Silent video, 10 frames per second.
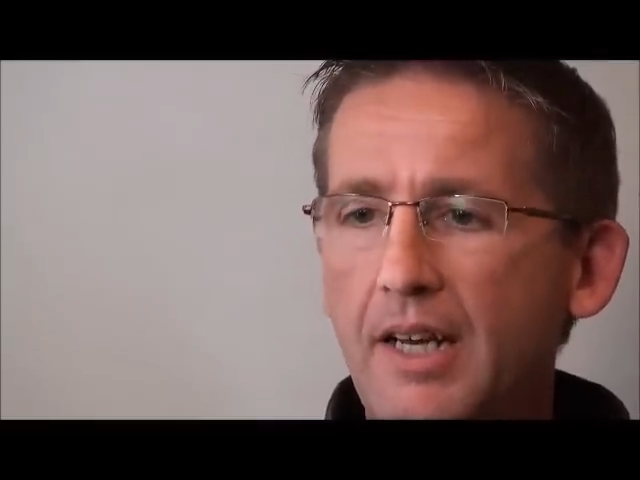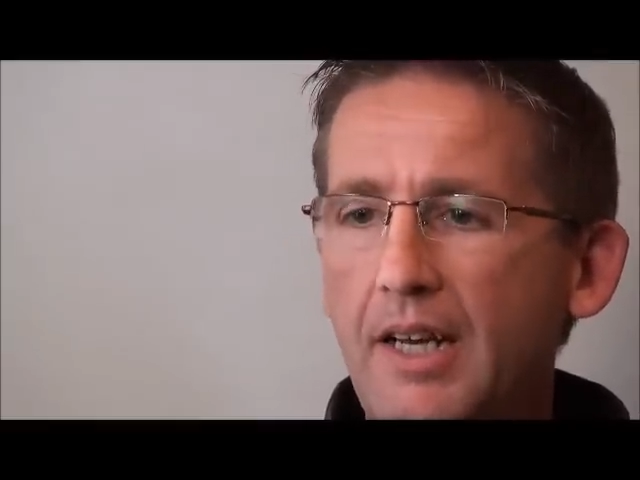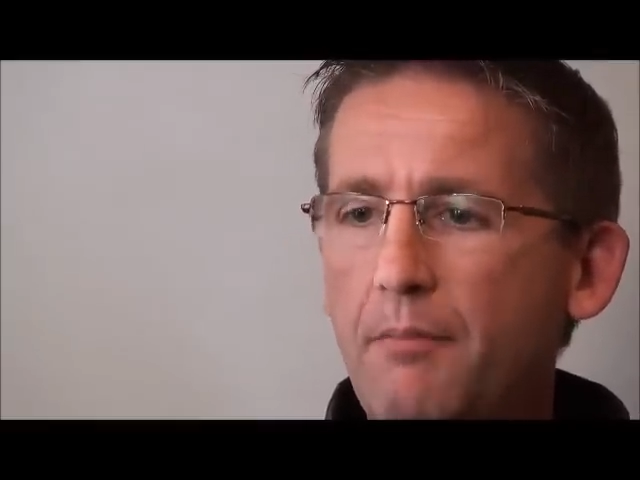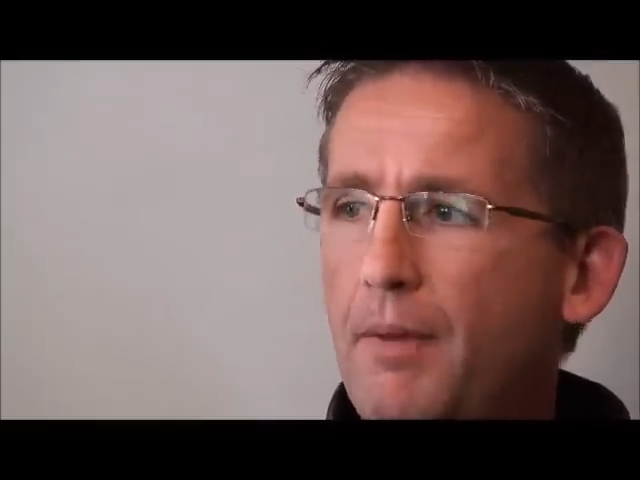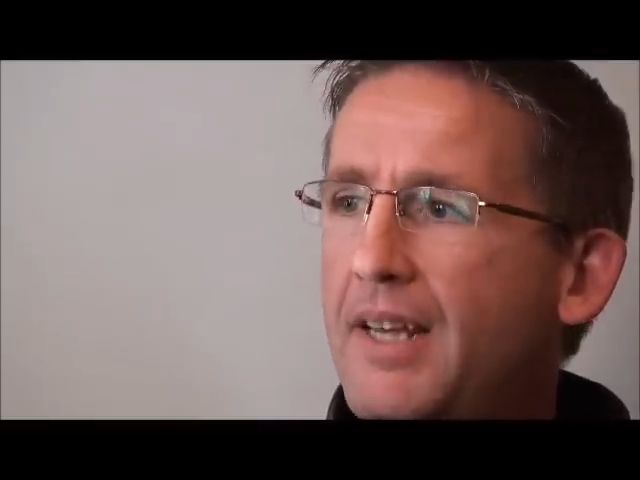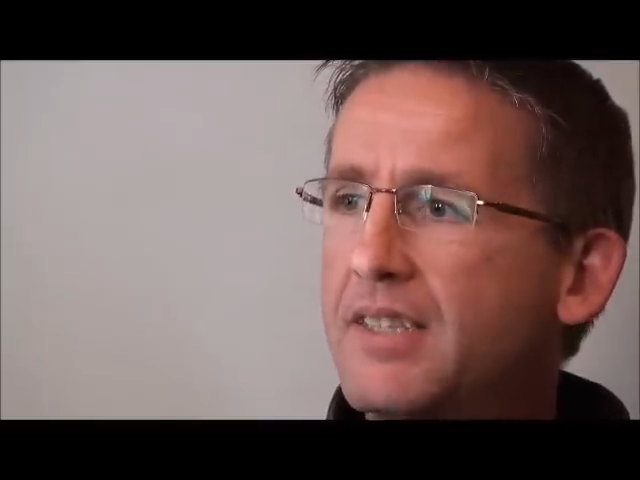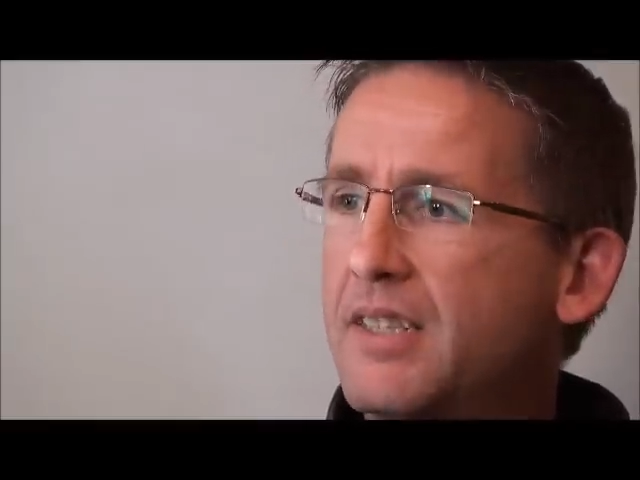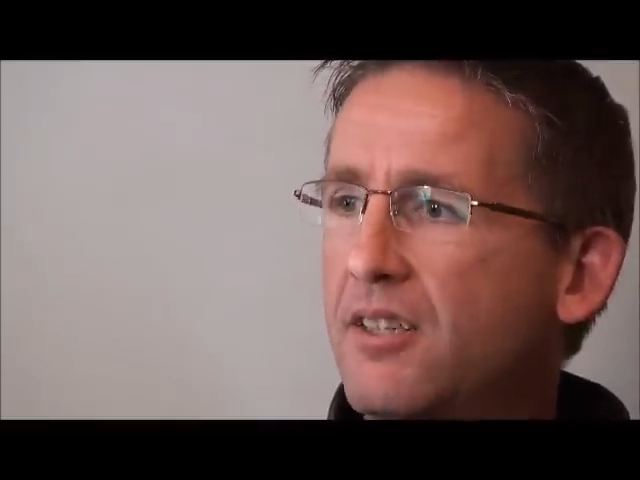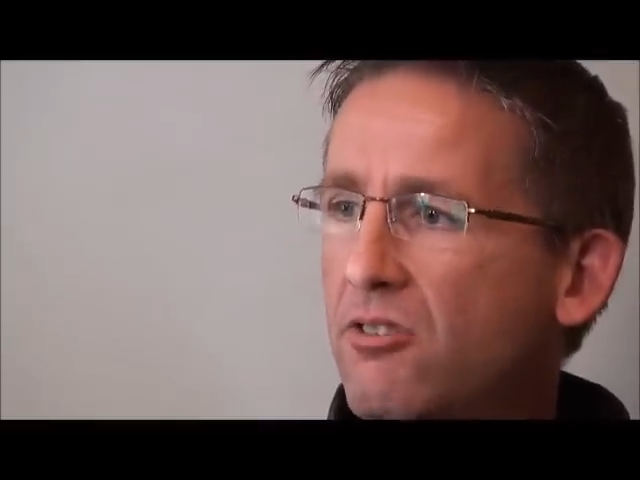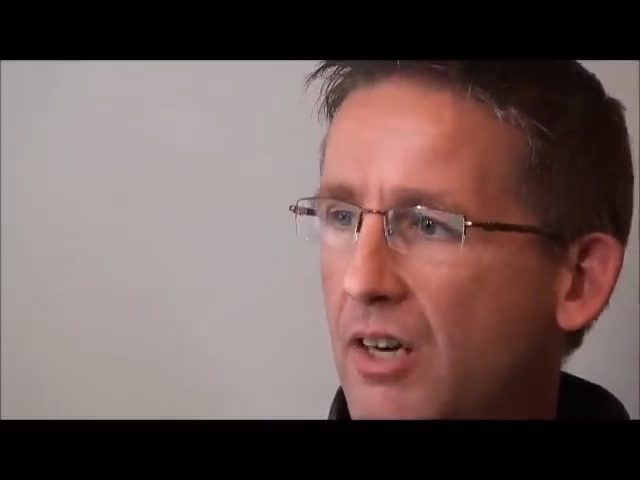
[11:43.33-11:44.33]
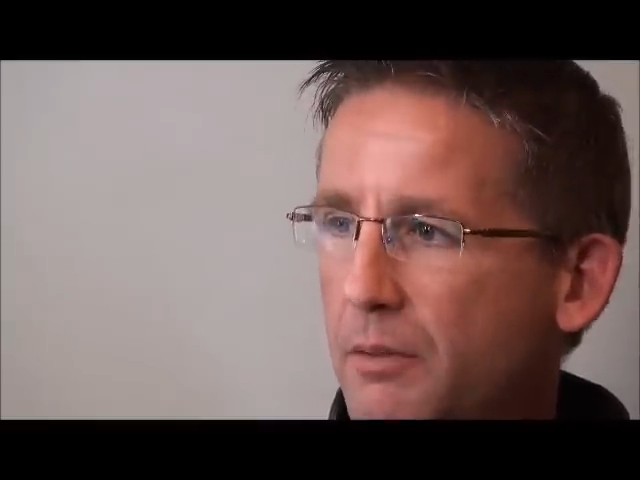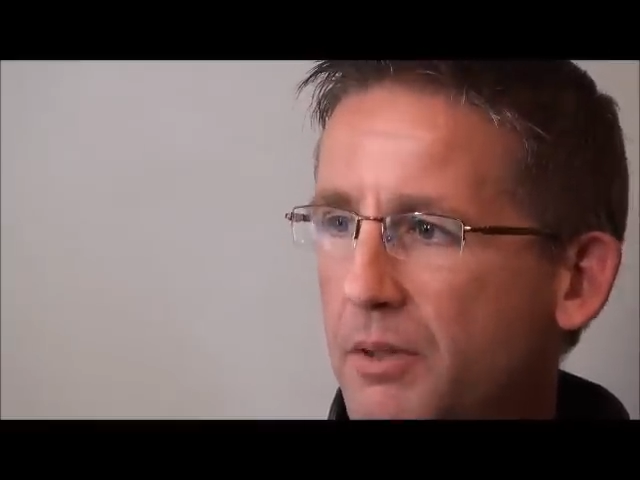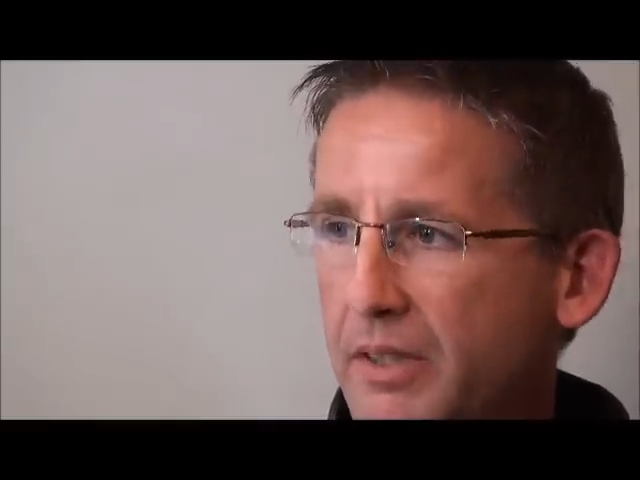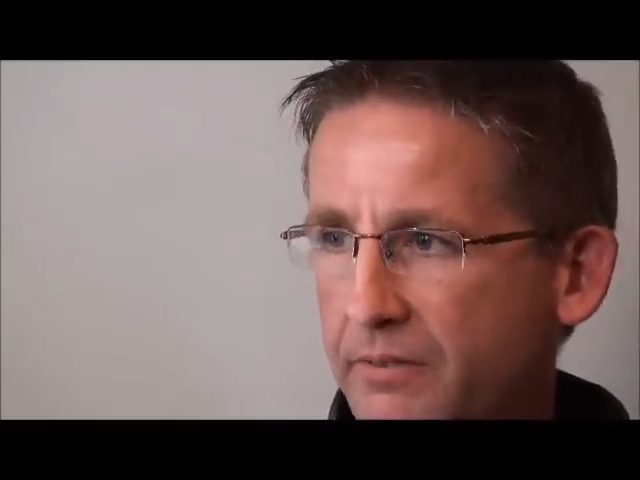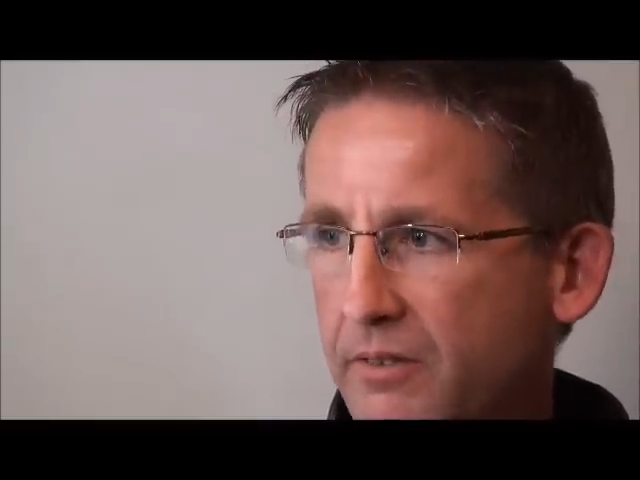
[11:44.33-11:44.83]
it makes an incredible
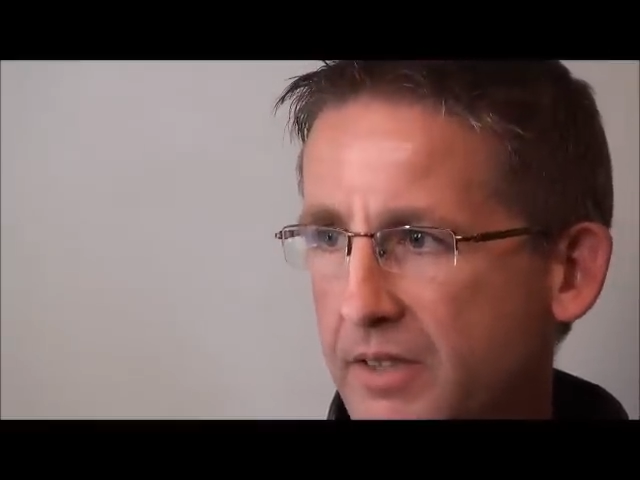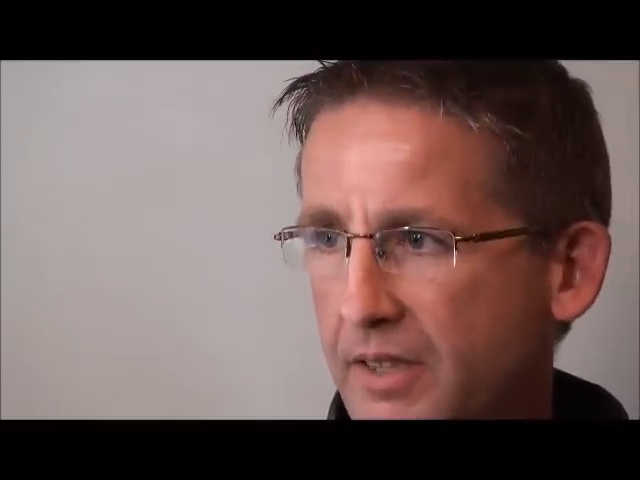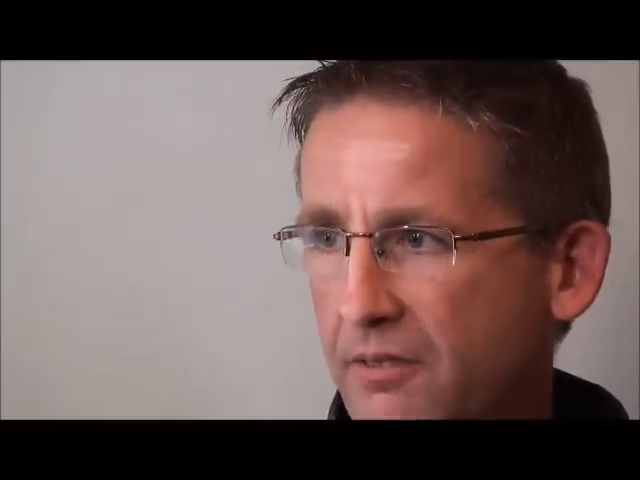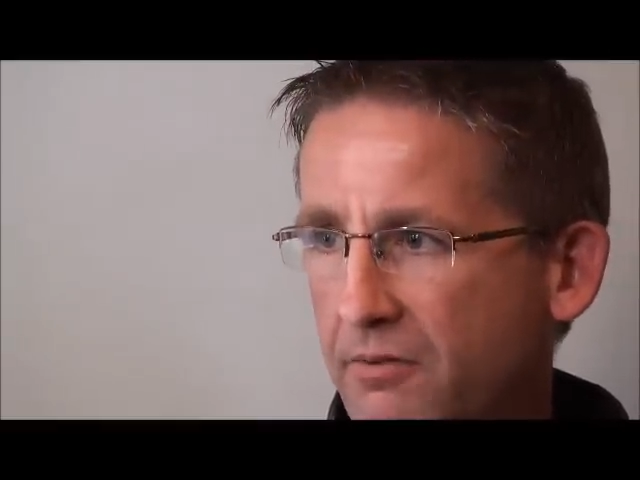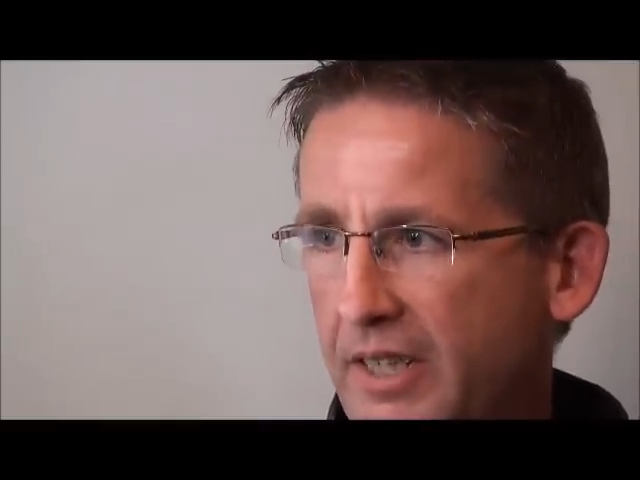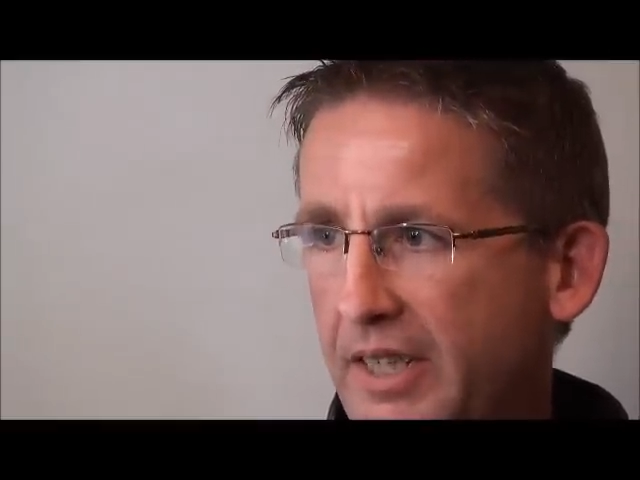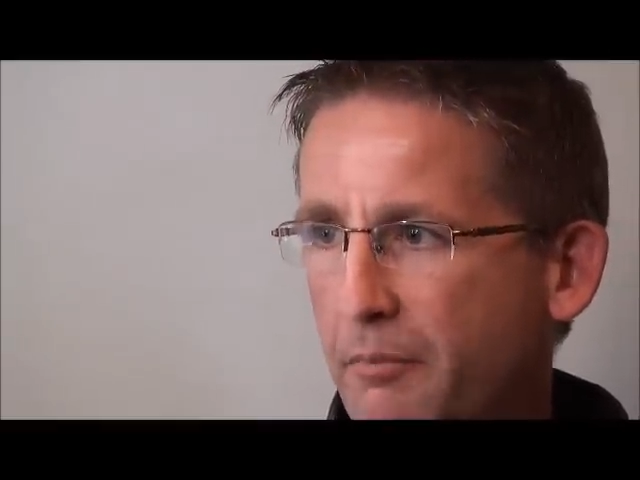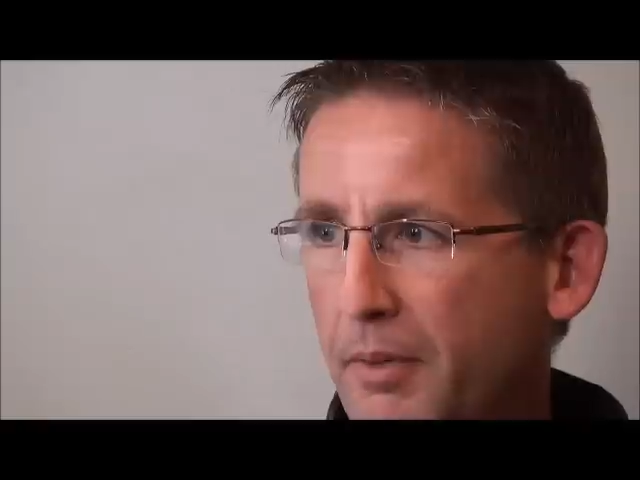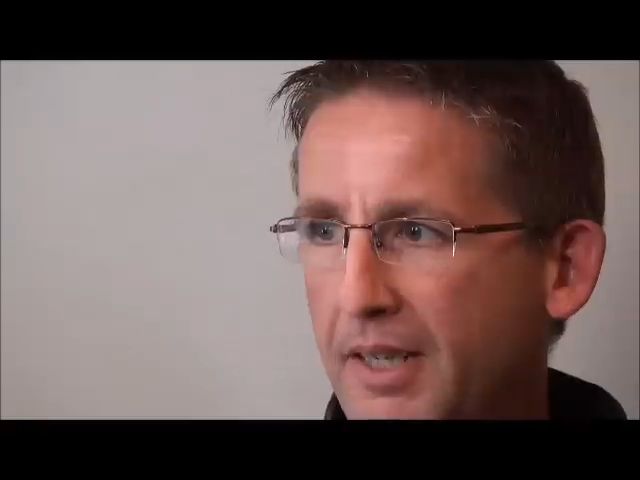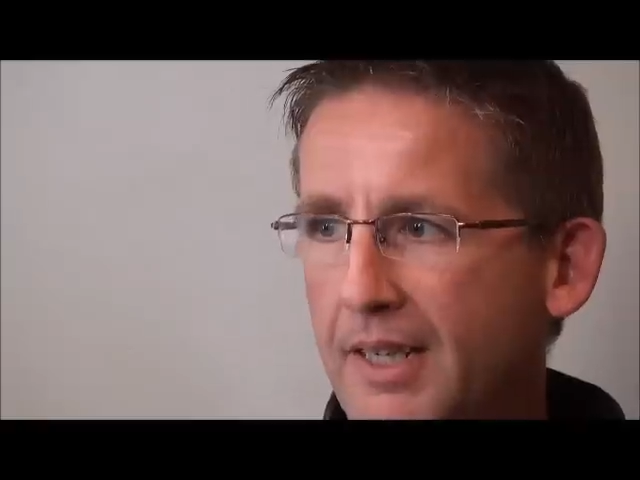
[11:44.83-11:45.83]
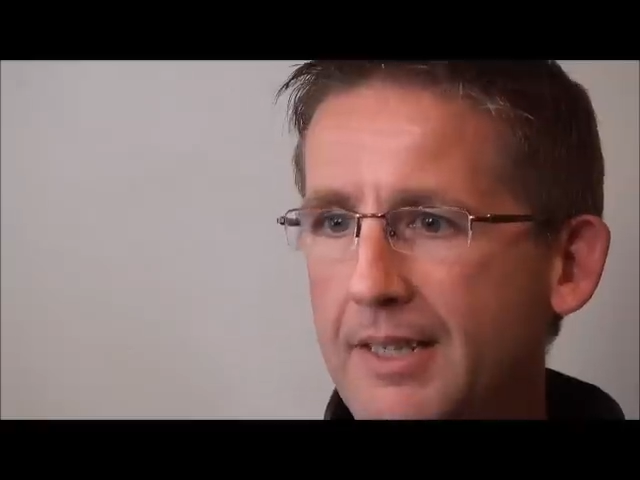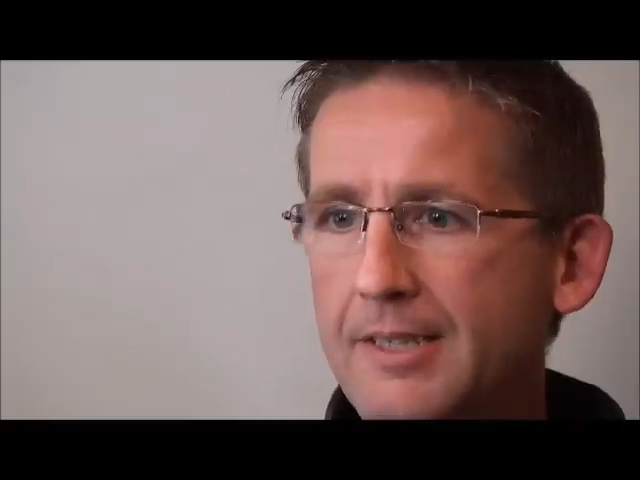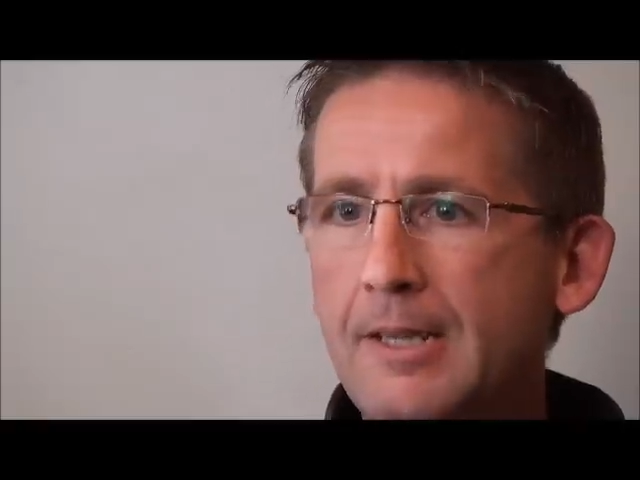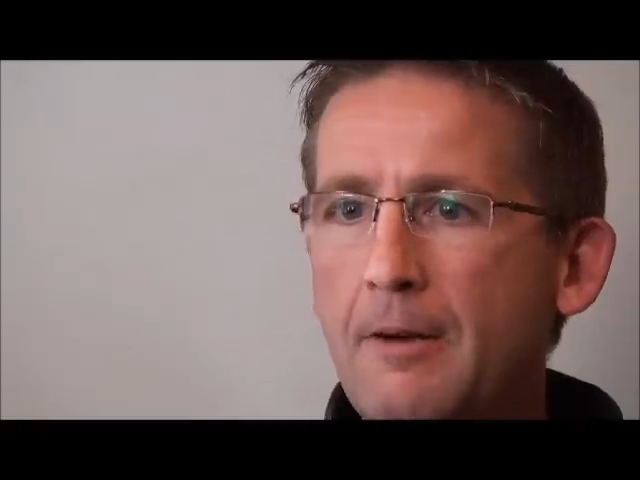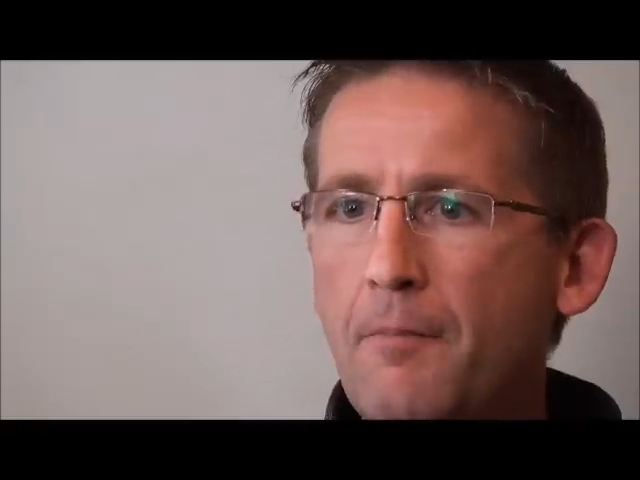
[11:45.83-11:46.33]
difference in the reading because